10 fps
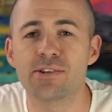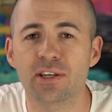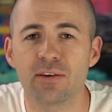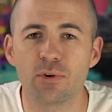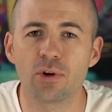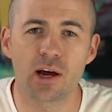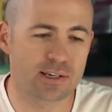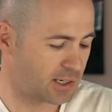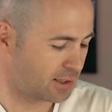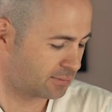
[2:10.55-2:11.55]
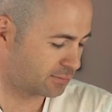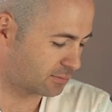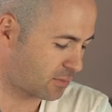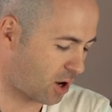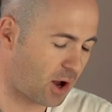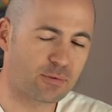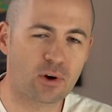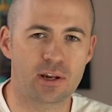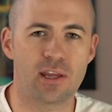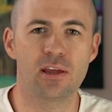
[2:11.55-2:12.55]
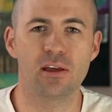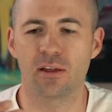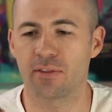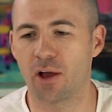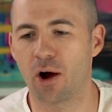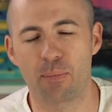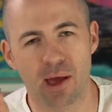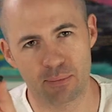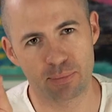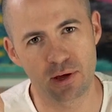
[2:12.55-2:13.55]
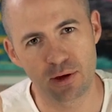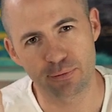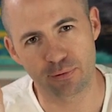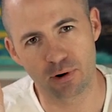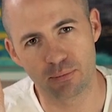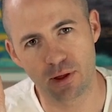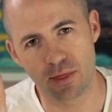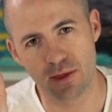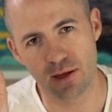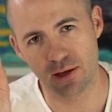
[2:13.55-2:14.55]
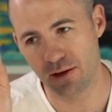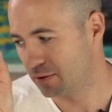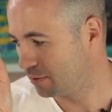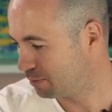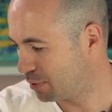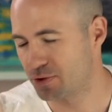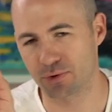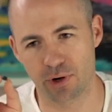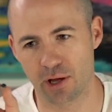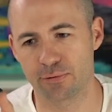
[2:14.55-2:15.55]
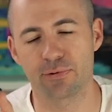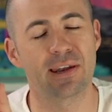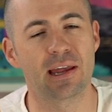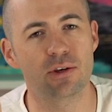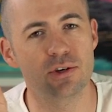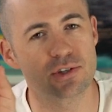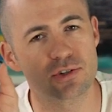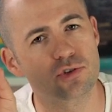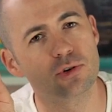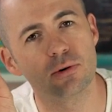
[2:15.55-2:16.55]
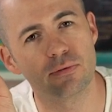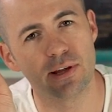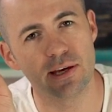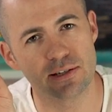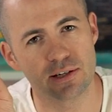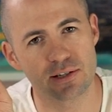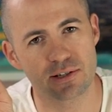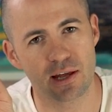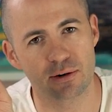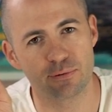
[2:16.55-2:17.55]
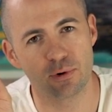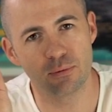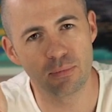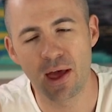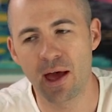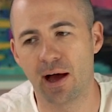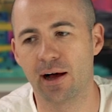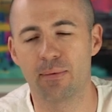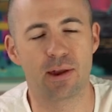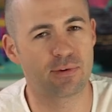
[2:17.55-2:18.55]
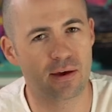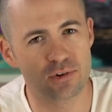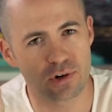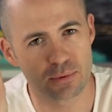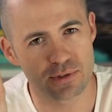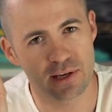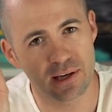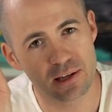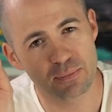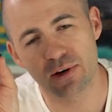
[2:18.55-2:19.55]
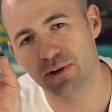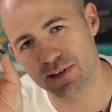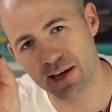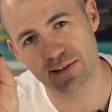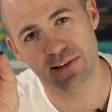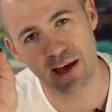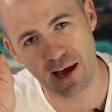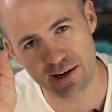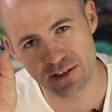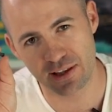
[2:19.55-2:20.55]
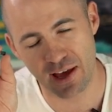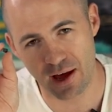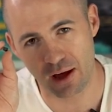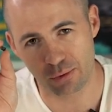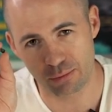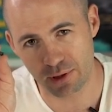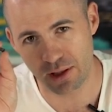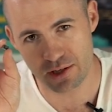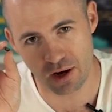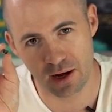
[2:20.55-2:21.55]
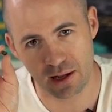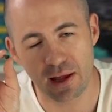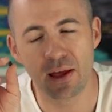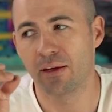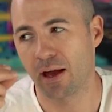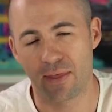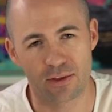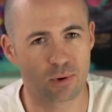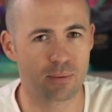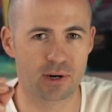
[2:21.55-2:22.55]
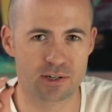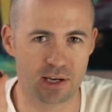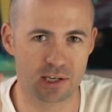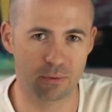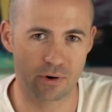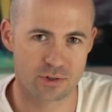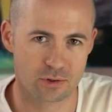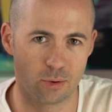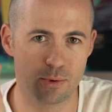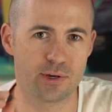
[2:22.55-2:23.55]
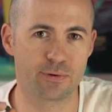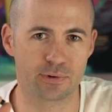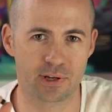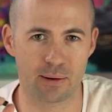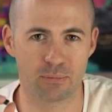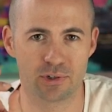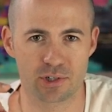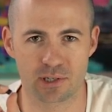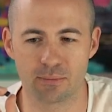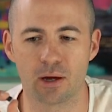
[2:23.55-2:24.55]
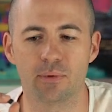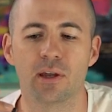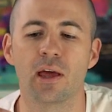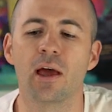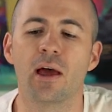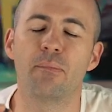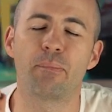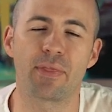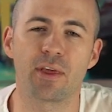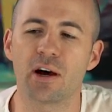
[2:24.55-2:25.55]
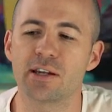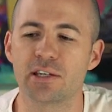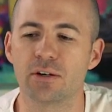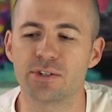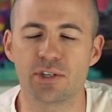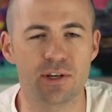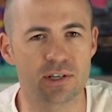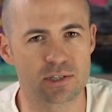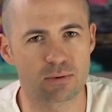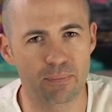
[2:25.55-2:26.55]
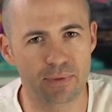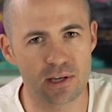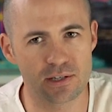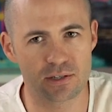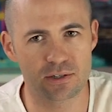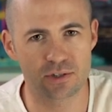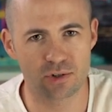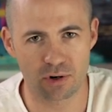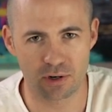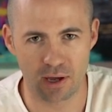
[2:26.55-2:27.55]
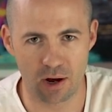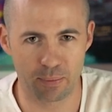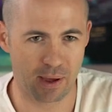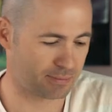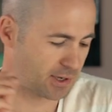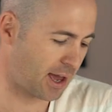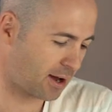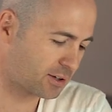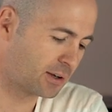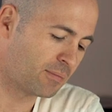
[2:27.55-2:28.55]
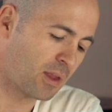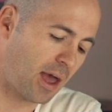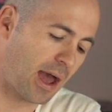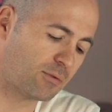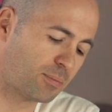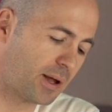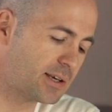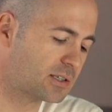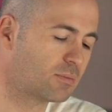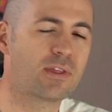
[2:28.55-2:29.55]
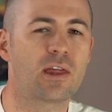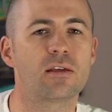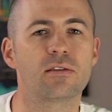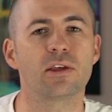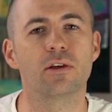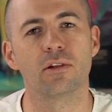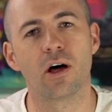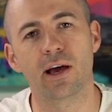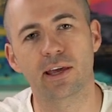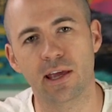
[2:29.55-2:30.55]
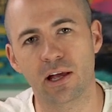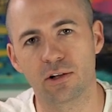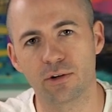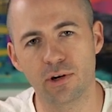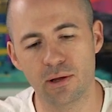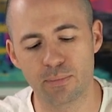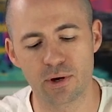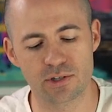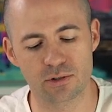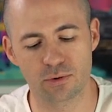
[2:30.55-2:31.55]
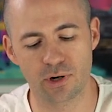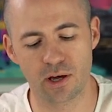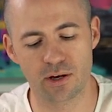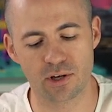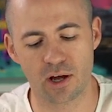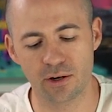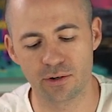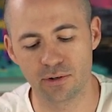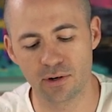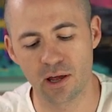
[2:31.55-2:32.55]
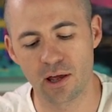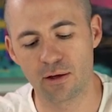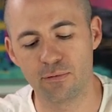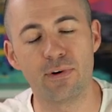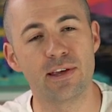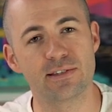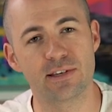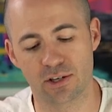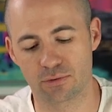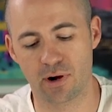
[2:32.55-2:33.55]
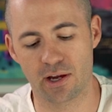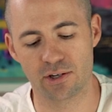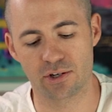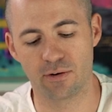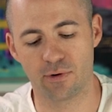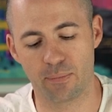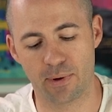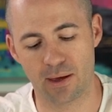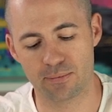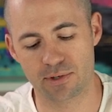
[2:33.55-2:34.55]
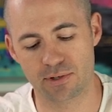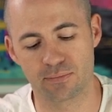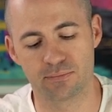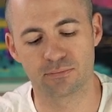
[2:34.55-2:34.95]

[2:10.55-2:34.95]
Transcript: To give you an idea, I've got here the op amp from the Burson Audio Fun. Now it uses two of these in its standard form, um, and if you're having trouble seeing it, it's because yes, they actually are really tiny, and that's why I'm gonna take you on a tour with a different camera in just a moment. But the idea is that you can swap these stock op amps out and replace them with anything you like, including Burson Audio's own V6 range of op amps.